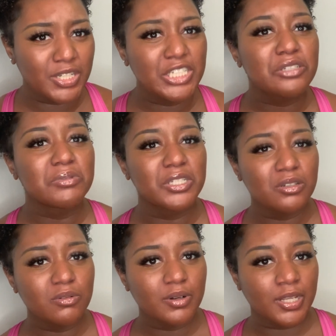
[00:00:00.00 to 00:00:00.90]
is you
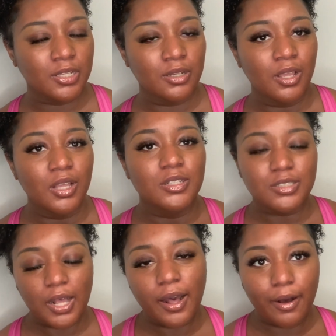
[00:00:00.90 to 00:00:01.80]
doing?
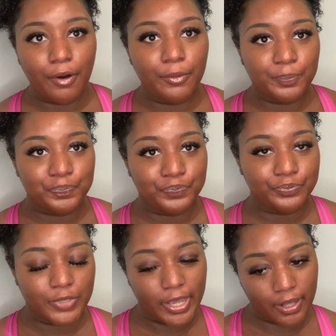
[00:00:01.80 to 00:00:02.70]
So,
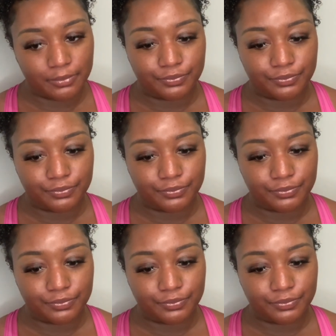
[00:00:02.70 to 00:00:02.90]
yeah.